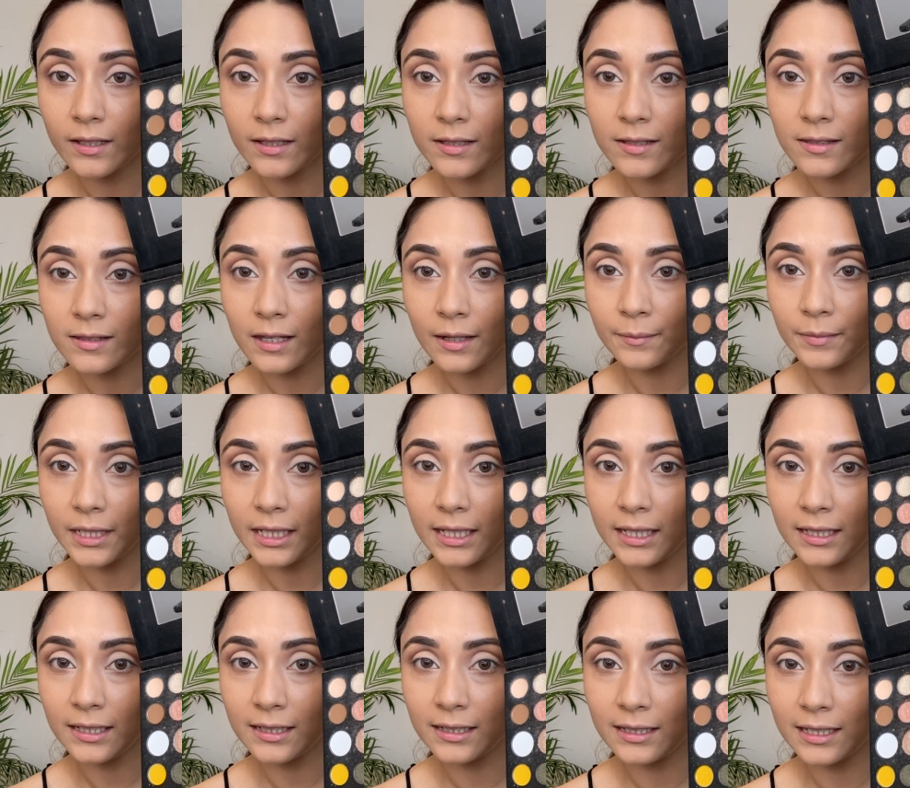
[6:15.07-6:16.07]
So I'm
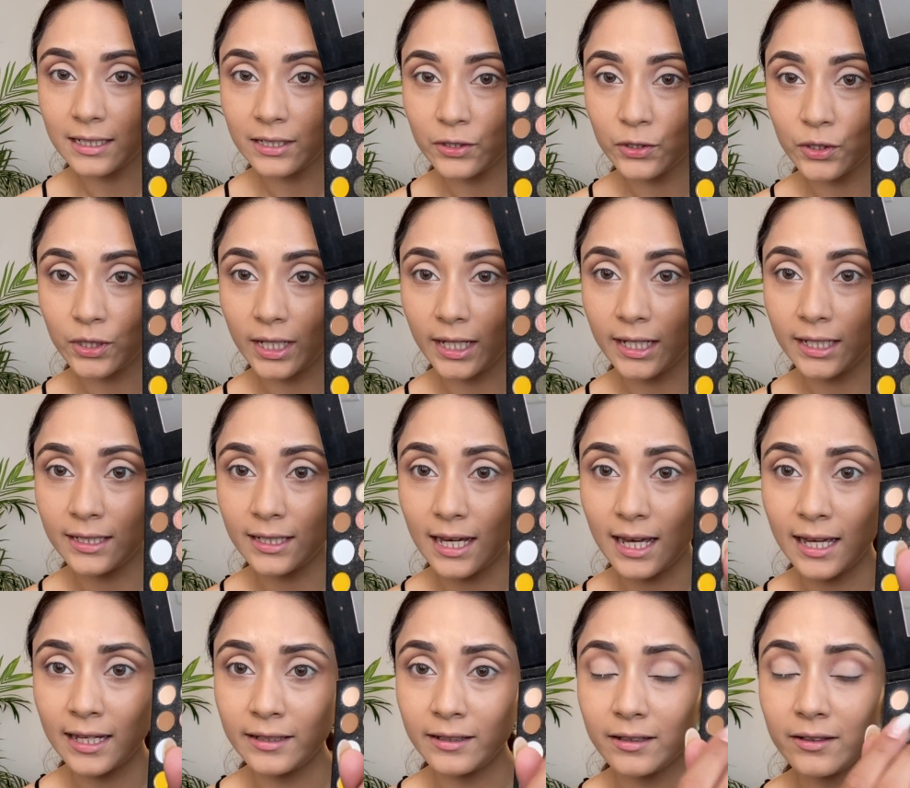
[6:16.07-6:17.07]
taking this shade
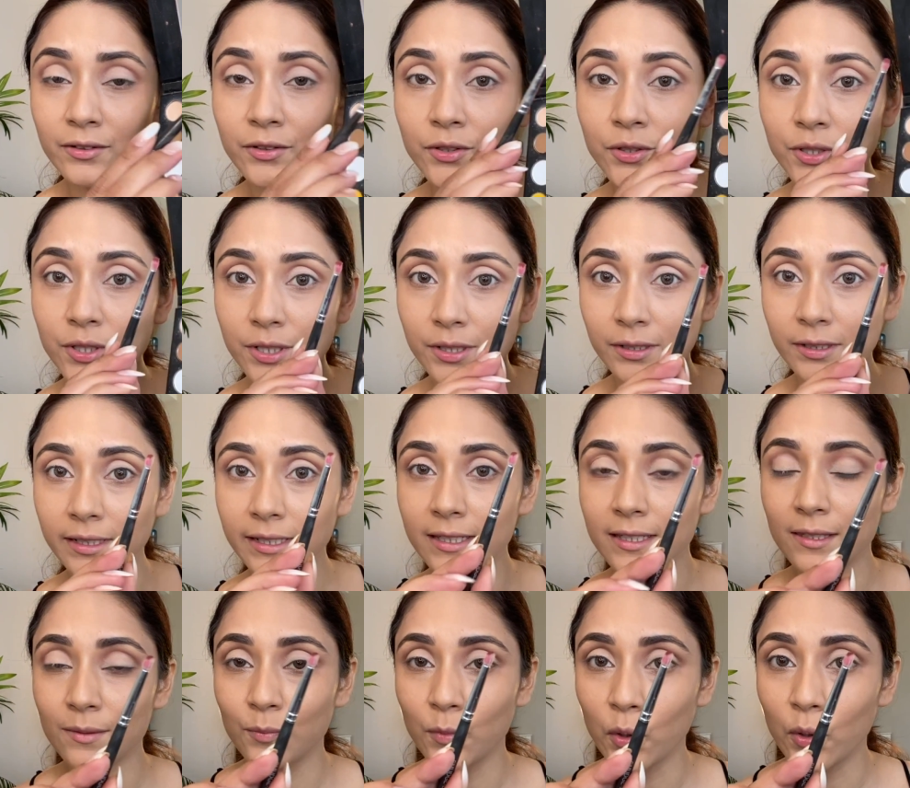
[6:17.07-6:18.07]
and a really
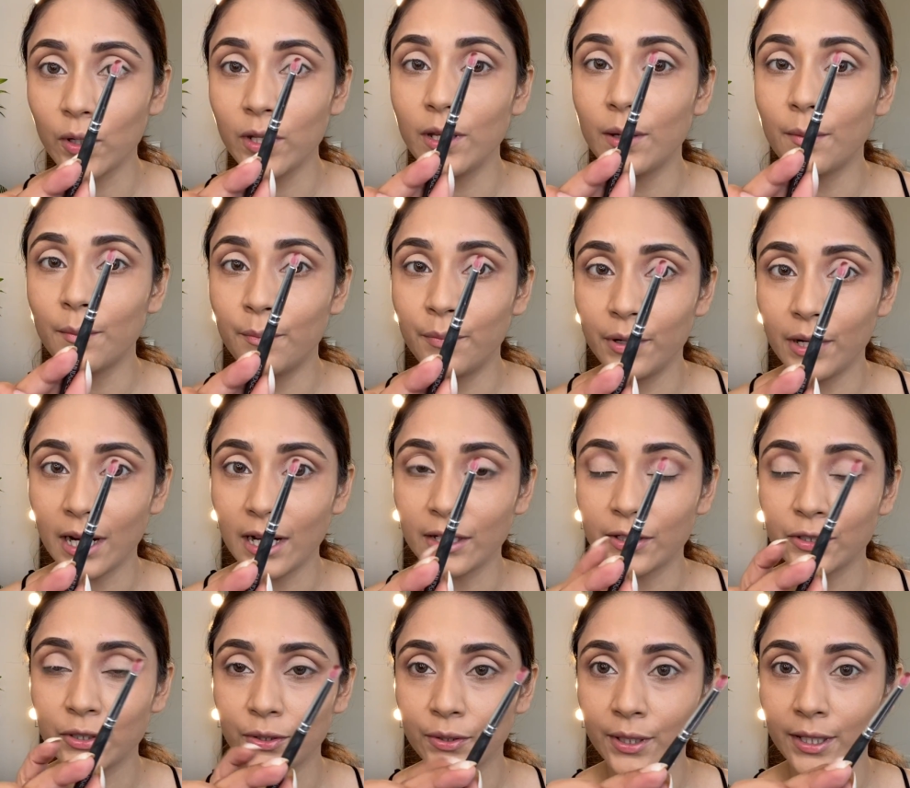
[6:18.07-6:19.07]
small
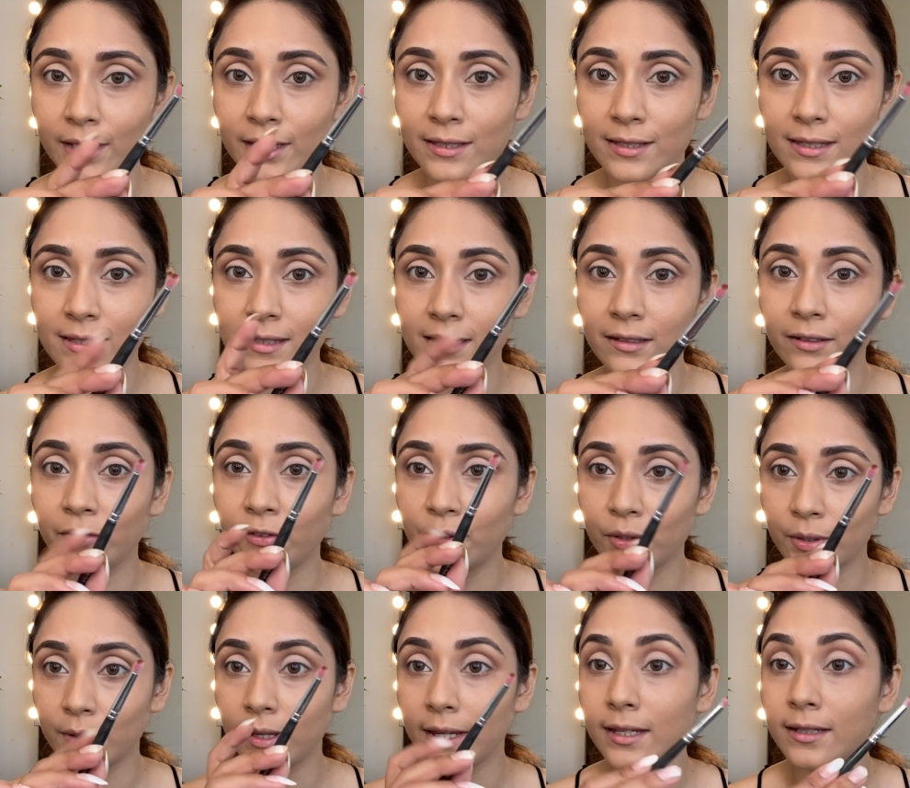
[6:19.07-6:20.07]
brush. Okay, this is a
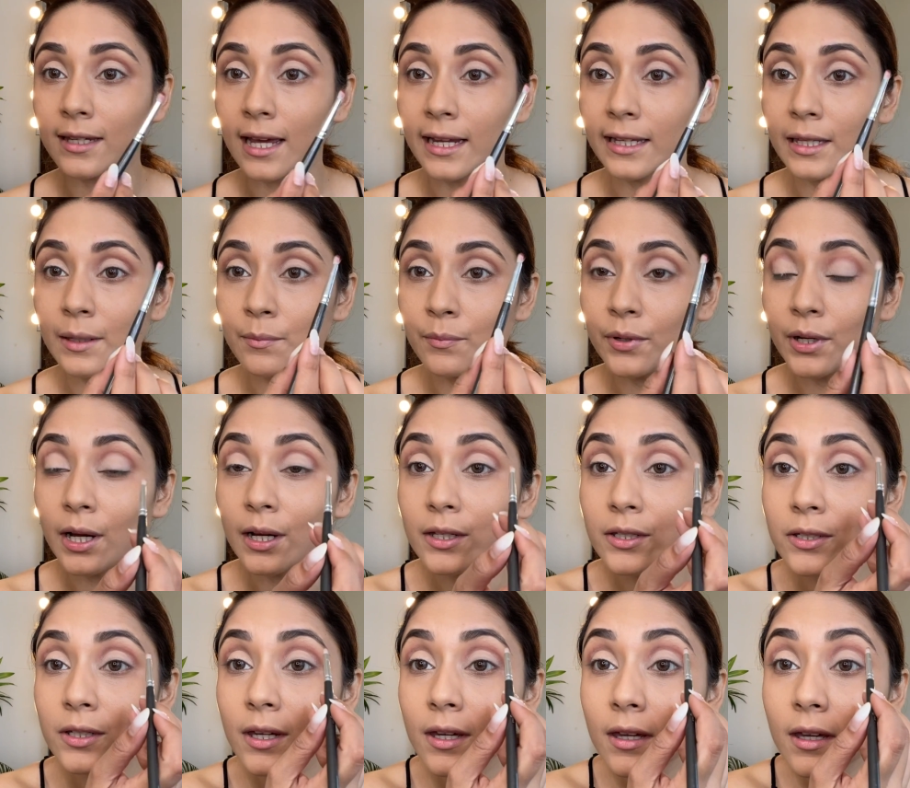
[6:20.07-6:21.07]
really tiny
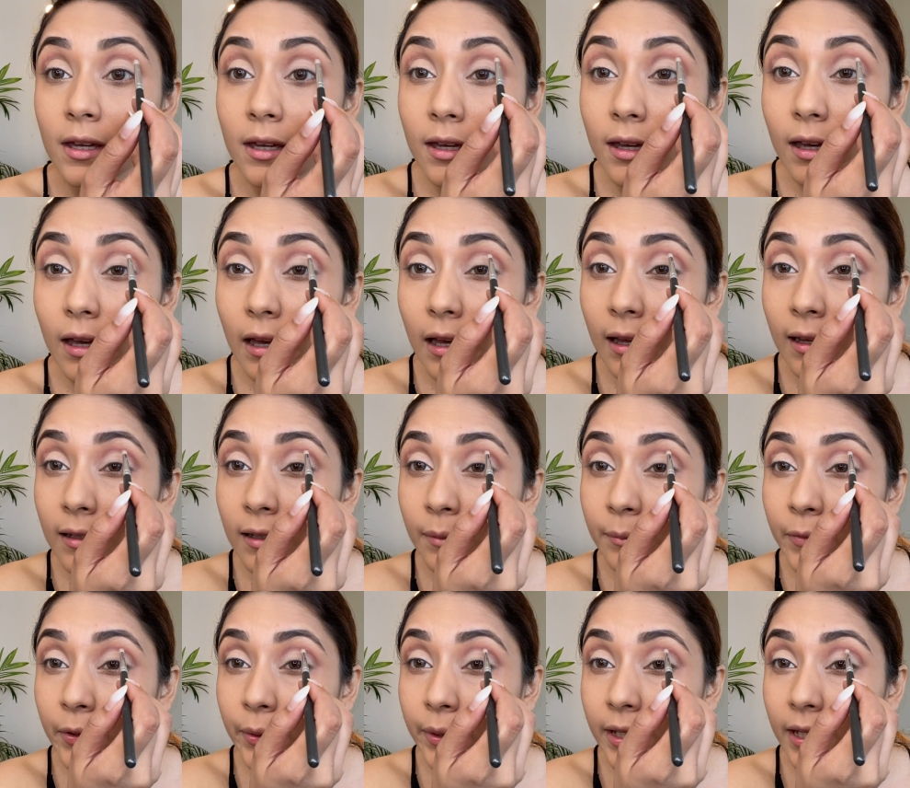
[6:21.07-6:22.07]
brush, and I'm
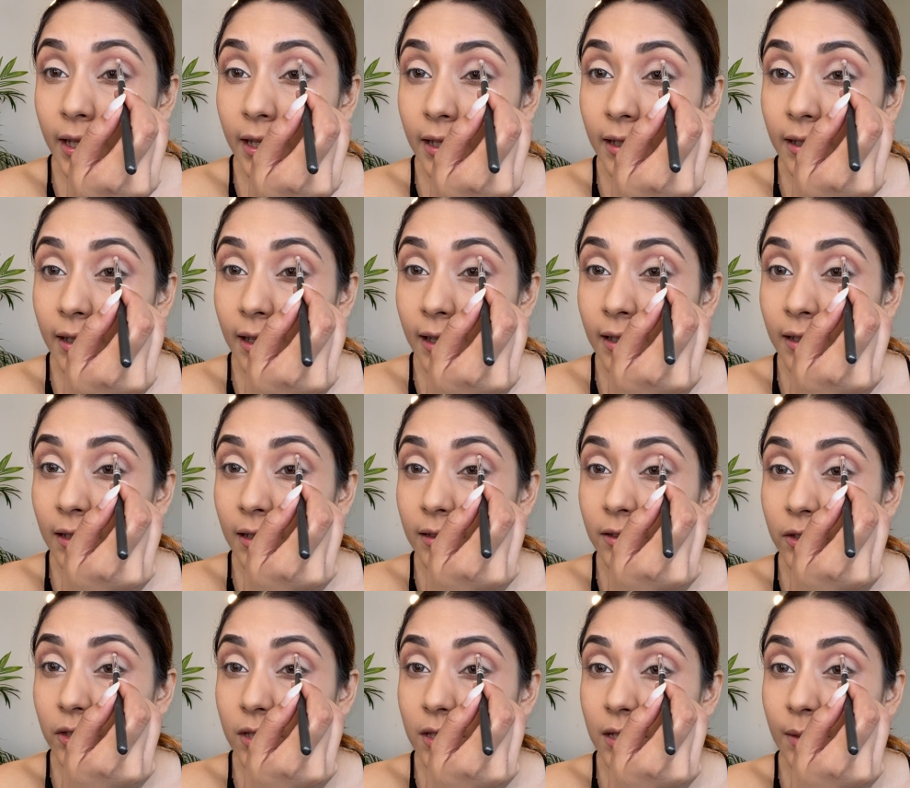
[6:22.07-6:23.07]
going ahead and
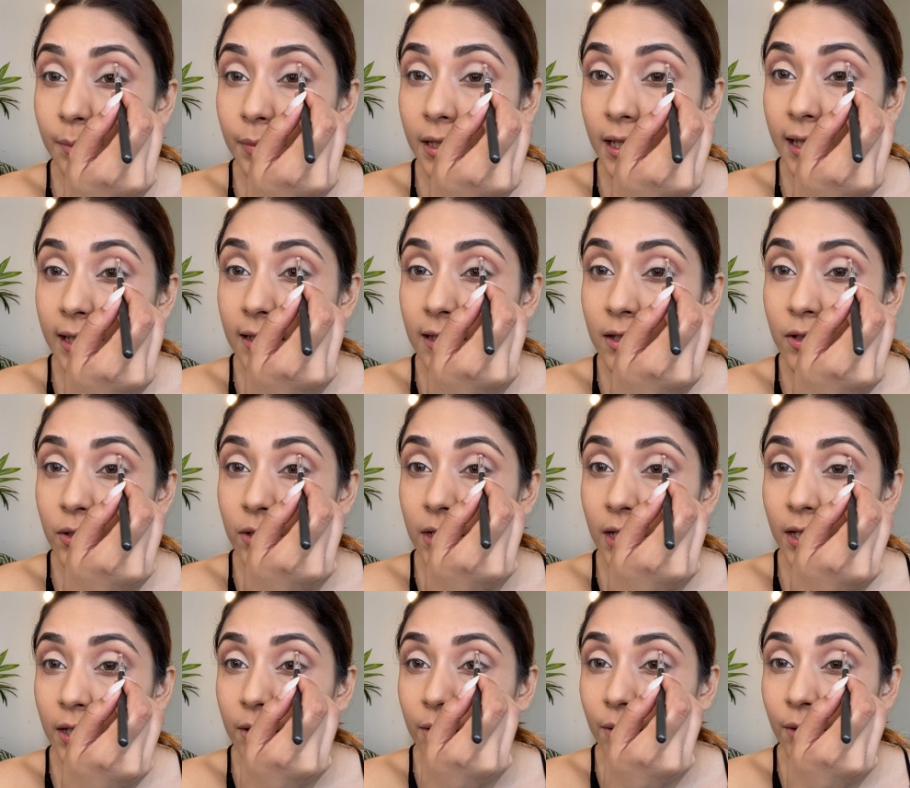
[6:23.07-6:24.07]
just applying the
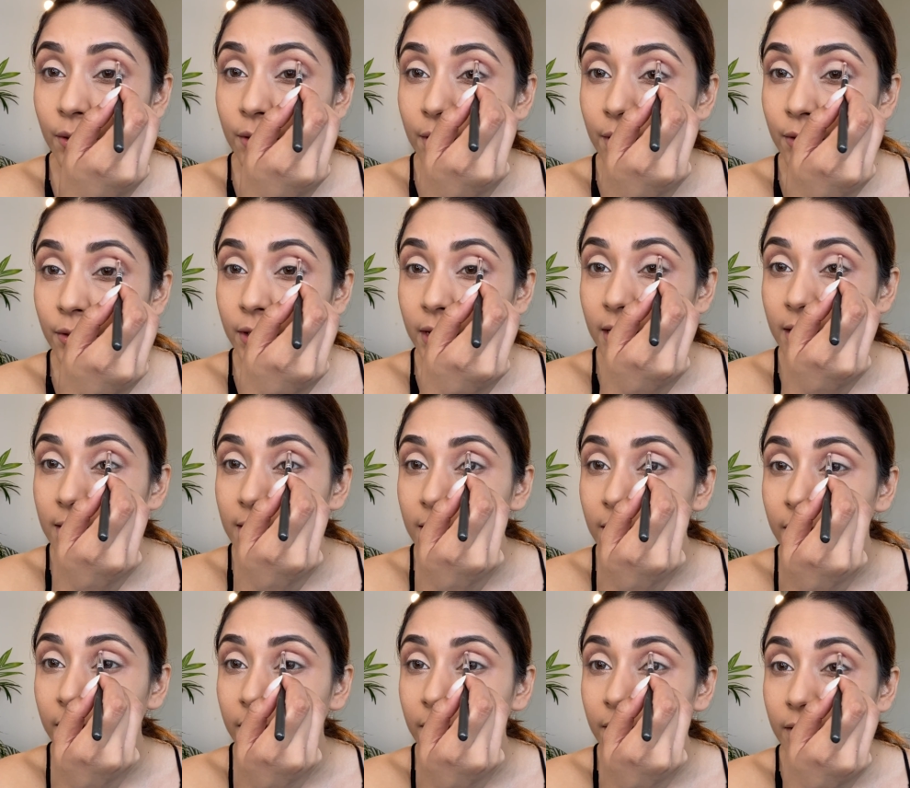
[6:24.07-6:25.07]
shade on the crease
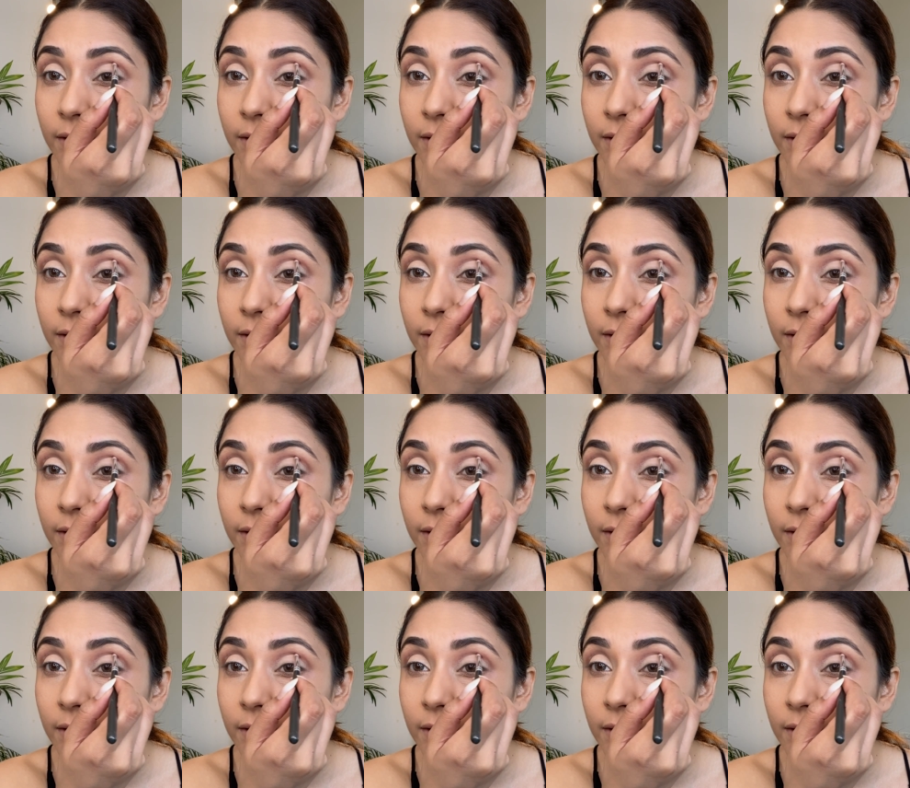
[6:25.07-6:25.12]
here.